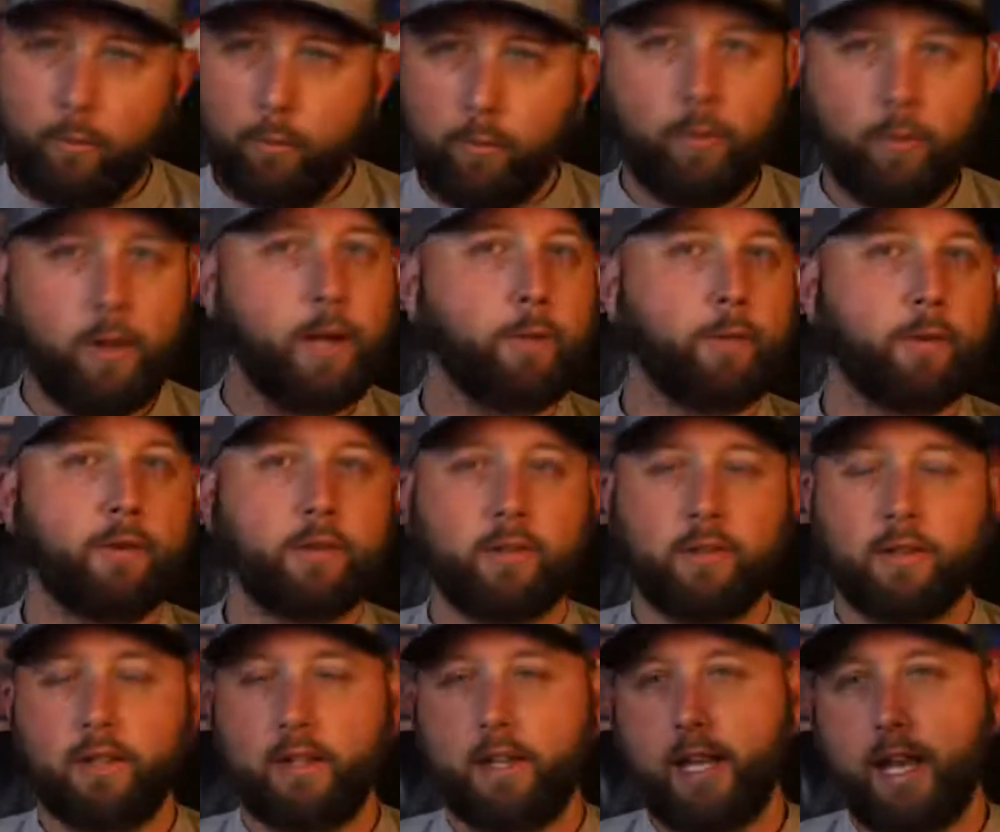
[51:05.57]
It
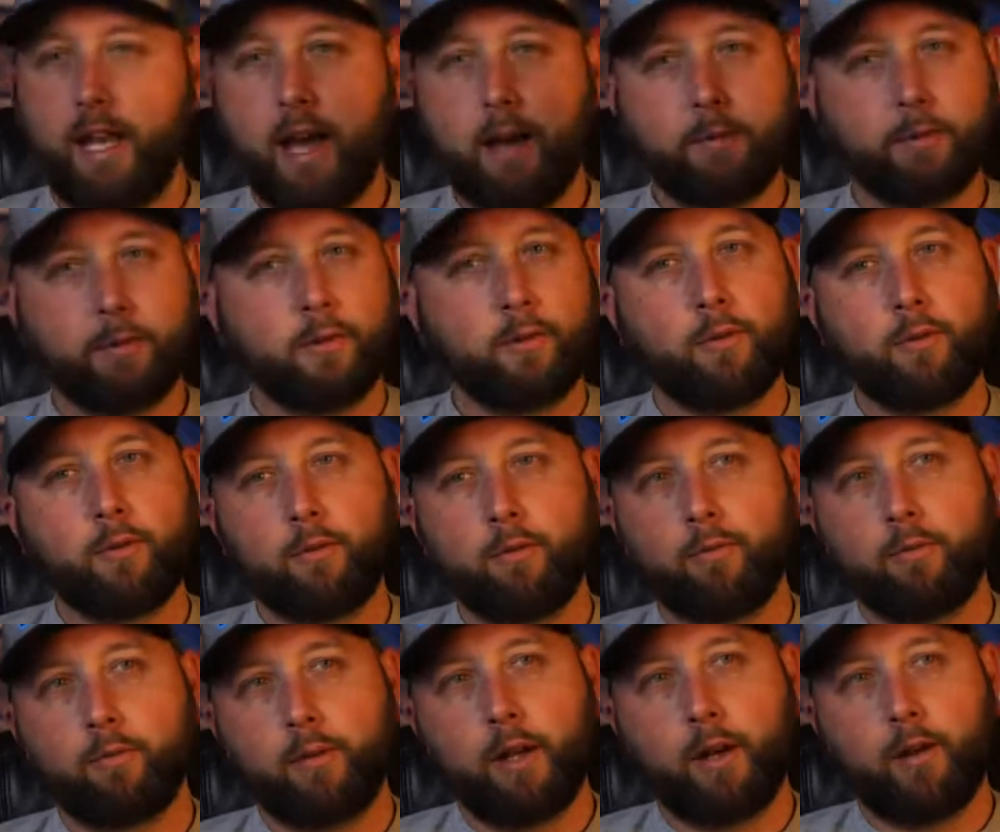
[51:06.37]
was the
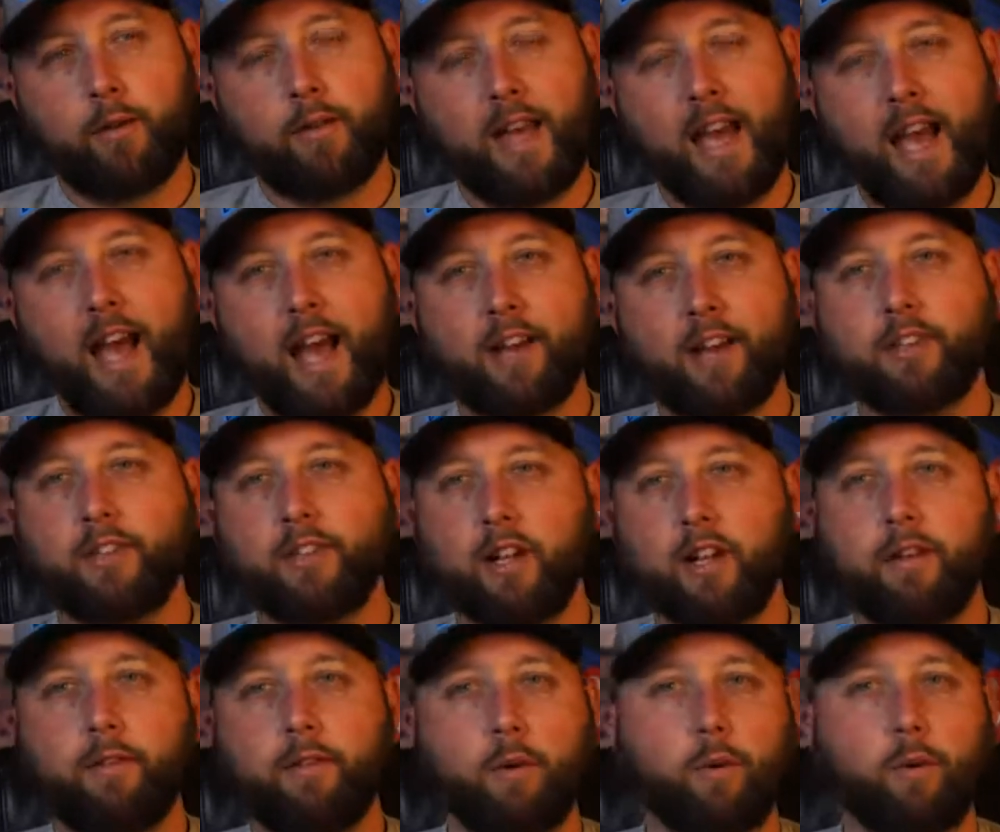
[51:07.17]
absolute, the
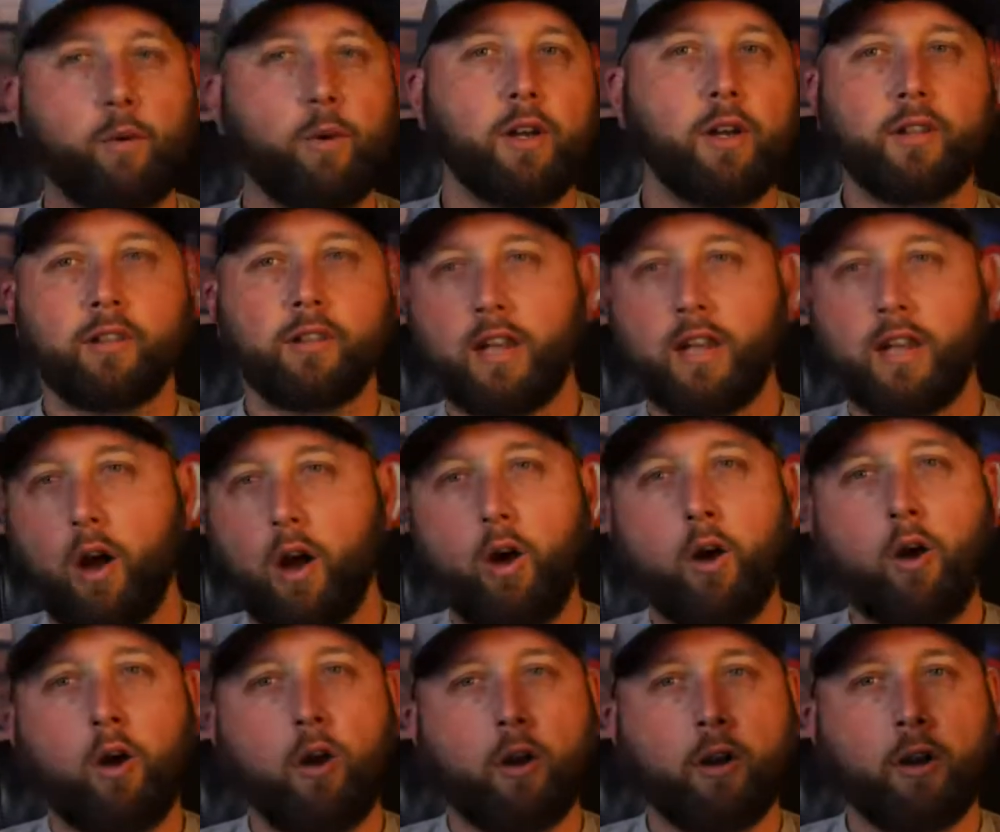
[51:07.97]
action of it was
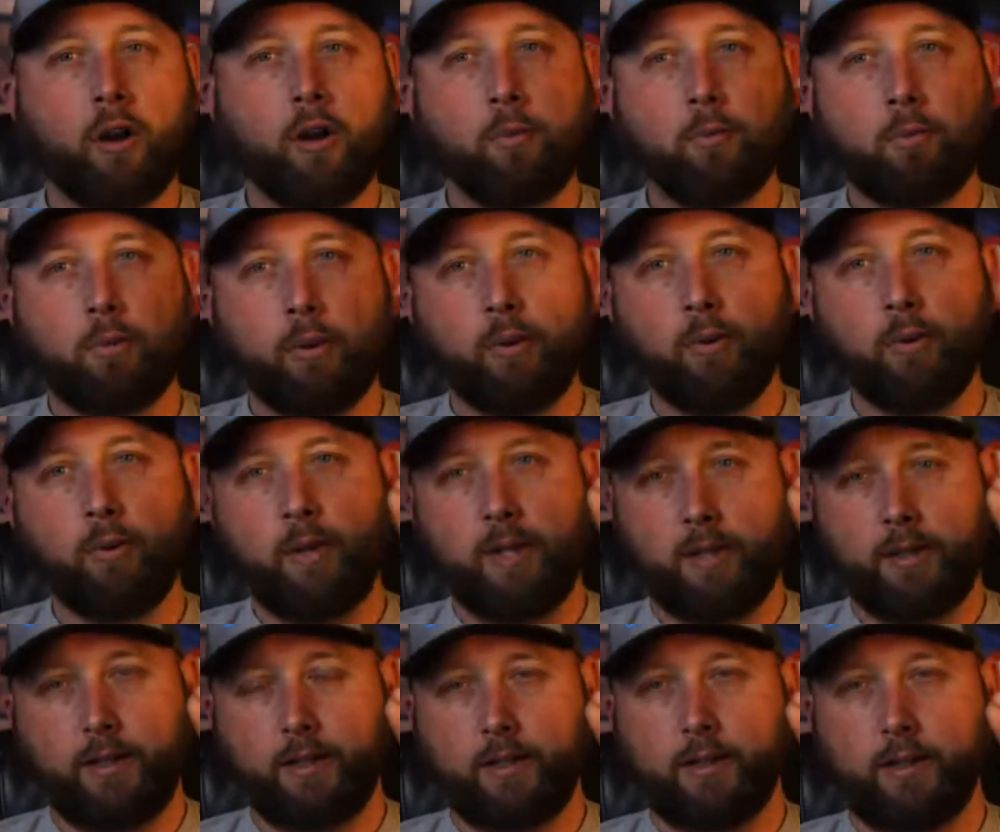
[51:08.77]
on
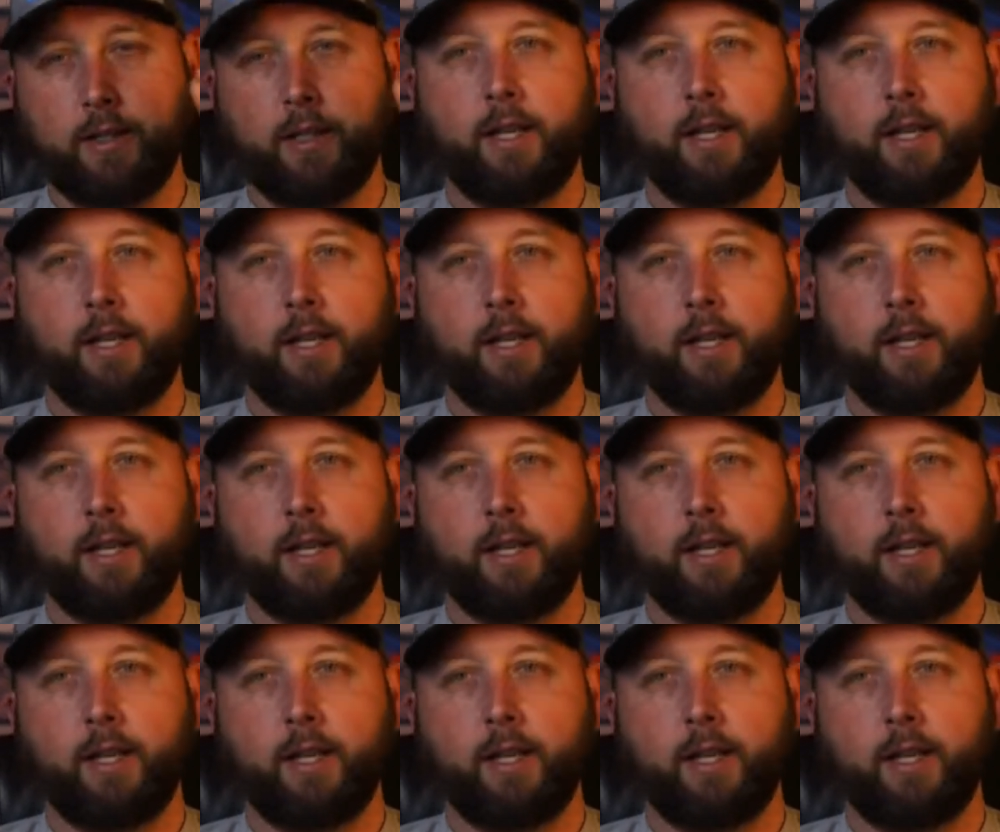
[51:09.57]
point.